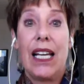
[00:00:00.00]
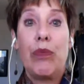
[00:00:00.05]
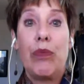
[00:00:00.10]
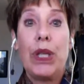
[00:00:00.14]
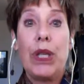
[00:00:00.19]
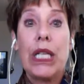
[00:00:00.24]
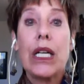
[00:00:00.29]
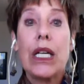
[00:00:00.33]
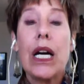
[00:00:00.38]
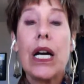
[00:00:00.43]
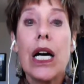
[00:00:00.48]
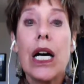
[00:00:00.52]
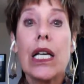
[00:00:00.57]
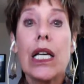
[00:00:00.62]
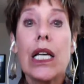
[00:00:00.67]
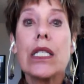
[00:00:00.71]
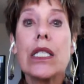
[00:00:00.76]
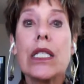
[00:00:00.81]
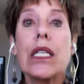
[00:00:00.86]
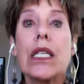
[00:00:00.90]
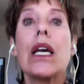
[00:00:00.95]

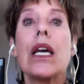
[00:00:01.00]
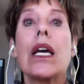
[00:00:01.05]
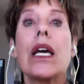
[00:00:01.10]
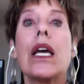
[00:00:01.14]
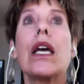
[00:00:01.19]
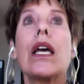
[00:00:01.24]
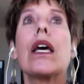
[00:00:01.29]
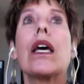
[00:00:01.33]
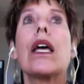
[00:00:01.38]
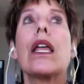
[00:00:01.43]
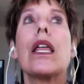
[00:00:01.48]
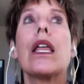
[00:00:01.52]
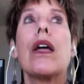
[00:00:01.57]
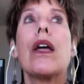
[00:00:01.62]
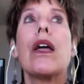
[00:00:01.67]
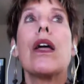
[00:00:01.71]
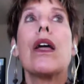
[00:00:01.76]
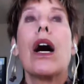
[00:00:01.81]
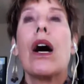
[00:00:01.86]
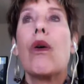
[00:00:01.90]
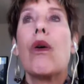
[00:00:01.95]
Because
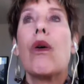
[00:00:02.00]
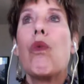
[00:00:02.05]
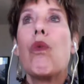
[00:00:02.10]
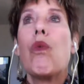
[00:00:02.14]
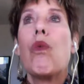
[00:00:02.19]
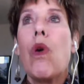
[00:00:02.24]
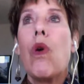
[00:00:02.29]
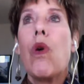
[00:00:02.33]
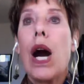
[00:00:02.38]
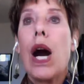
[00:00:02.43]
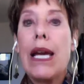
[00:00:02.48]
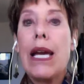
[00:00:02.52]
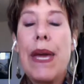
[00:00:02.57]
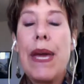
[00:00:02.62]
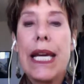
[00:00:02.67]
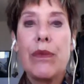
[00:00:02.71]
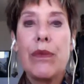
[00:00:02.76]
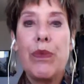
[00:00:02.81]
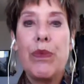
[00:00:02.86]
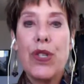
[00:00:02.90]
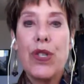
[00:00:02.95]
why
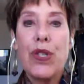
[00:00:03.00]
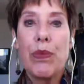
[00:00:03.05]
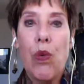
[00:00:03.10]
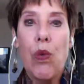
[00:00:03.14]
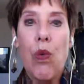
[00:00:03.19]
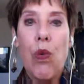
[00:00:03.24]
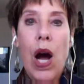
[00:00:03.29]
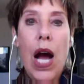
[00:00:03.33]
make it miserable?